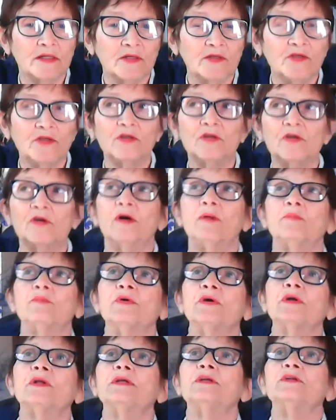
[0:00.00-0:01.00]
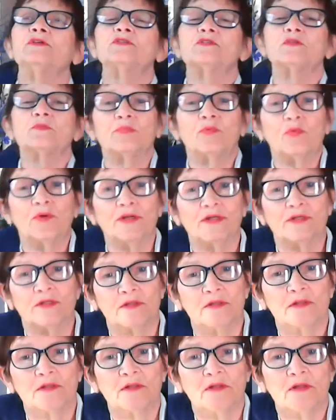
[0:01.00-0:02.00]
I'm really
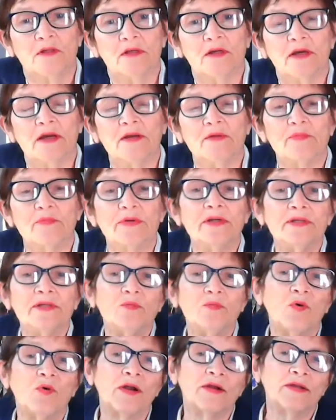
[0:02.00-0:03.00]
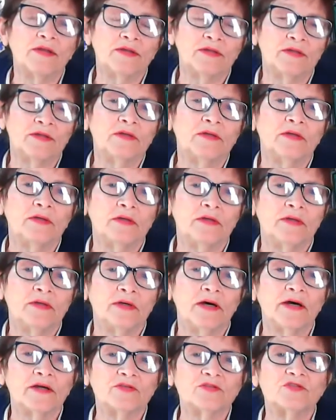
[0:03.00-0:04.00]
disappointed. I really wanted
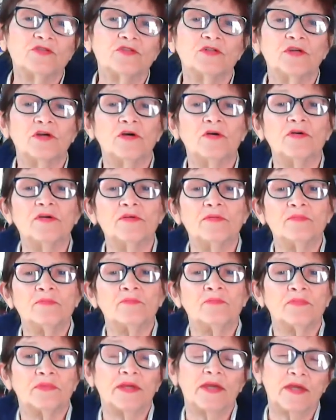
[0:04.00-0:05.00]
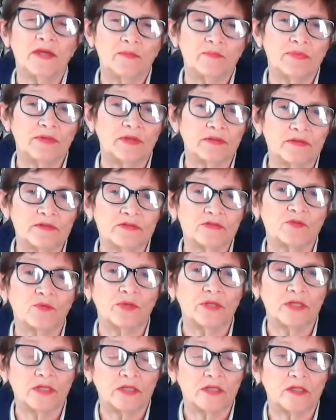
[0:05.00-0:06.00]
us to go camping this
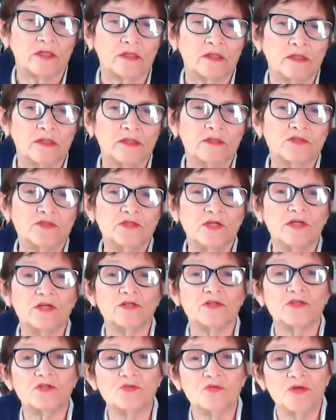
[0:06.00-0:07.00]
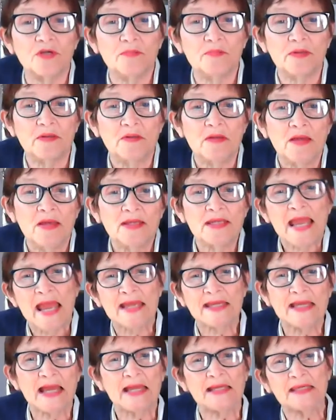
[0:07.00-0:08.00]
weekend instead of screaming, yeah,
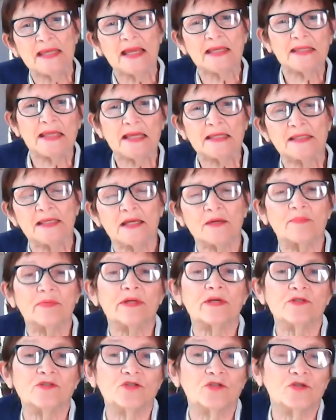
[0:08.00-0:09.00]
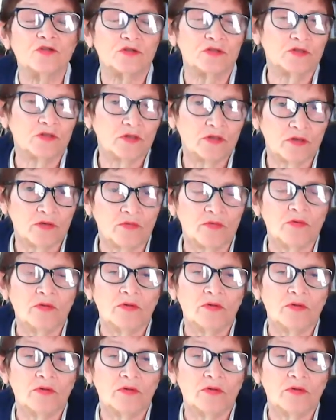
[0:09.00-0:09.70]
yeah, yeah, yeah, yeah, because you couldn't go.